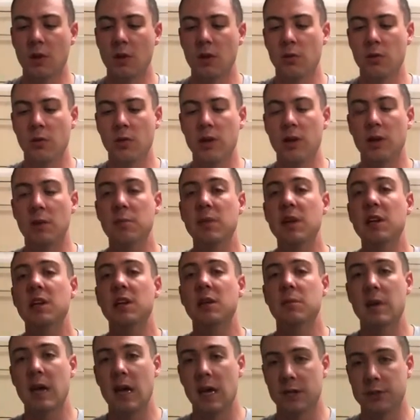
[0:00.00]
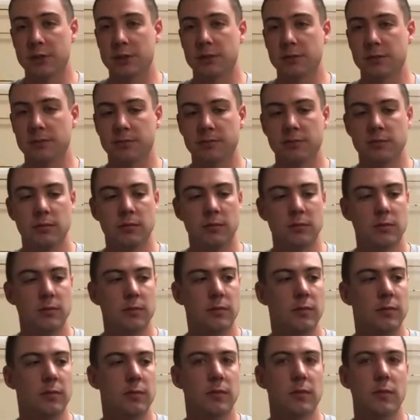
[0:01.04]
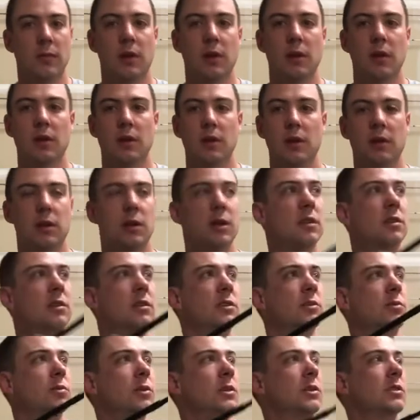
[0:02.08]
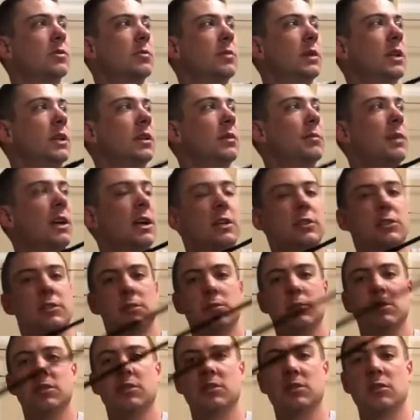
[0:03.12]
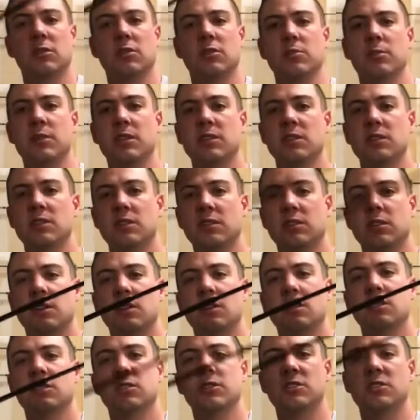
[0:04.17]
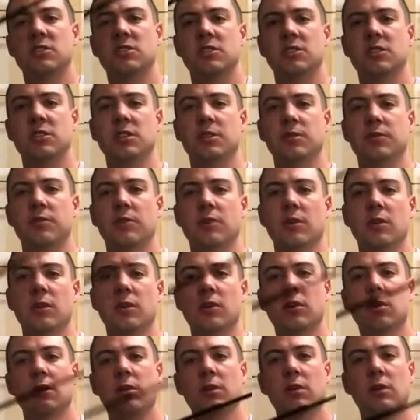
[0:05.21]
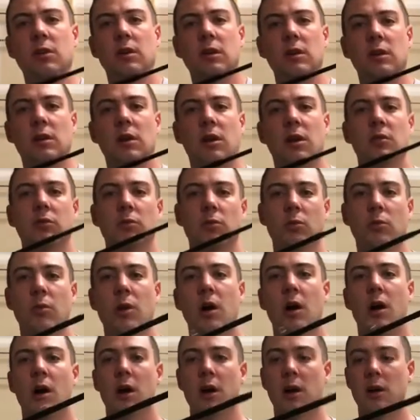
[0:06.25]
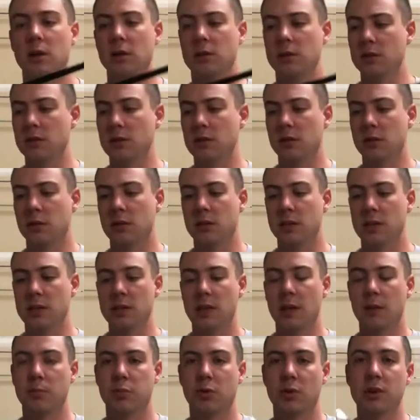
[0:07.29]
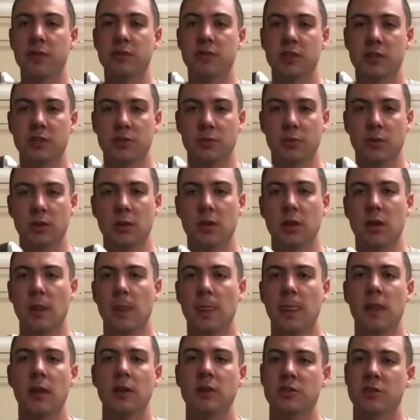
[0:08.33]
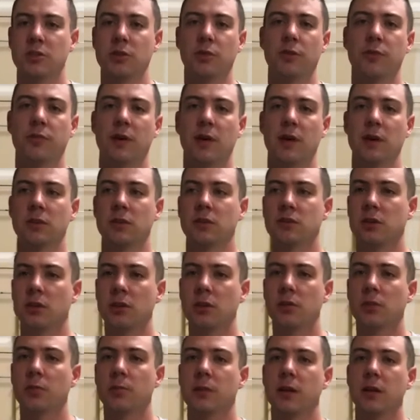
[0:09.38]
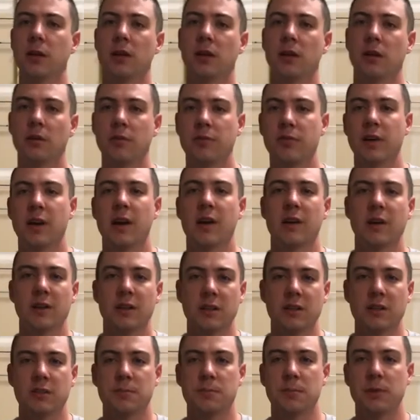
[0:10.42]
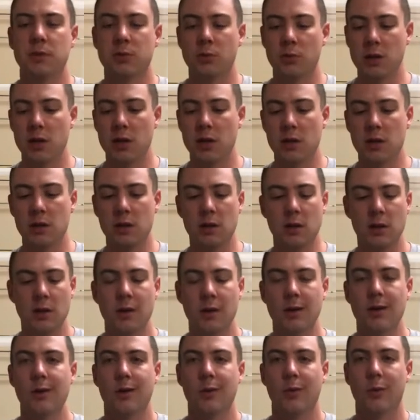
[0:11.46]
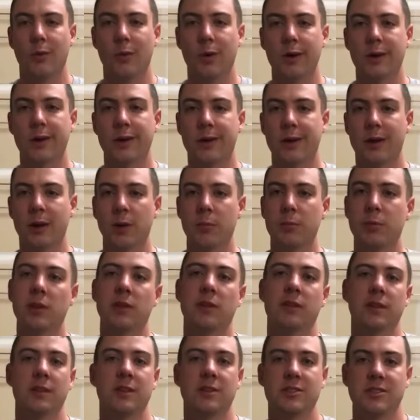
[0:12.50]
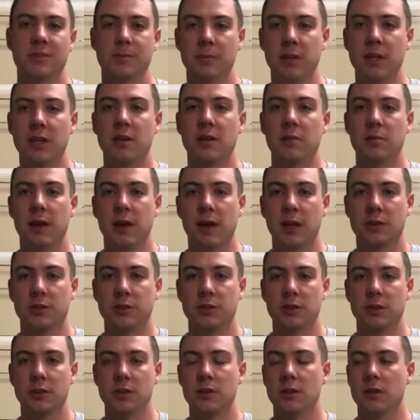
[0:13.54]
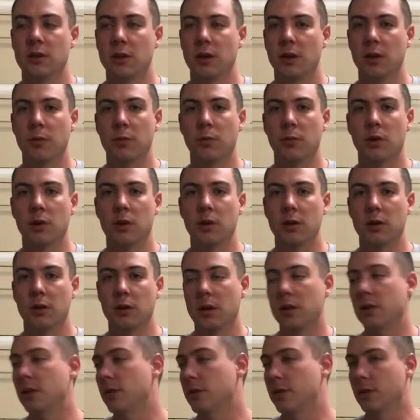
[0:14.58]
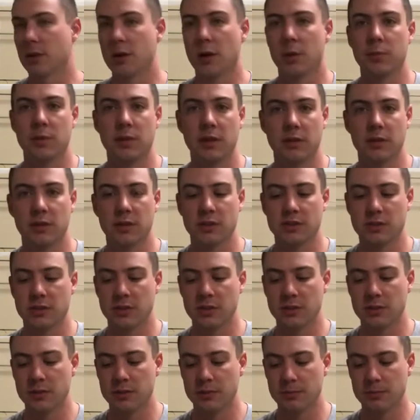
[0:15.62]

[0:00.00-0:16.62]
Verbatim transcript: in a medium action. Okay, this one is a medium action, but it's a little bit stiffer of a rod than that previous one. So you'll find there's a little bit of variance between what a company thinks a medium action and what a, another company thinks is.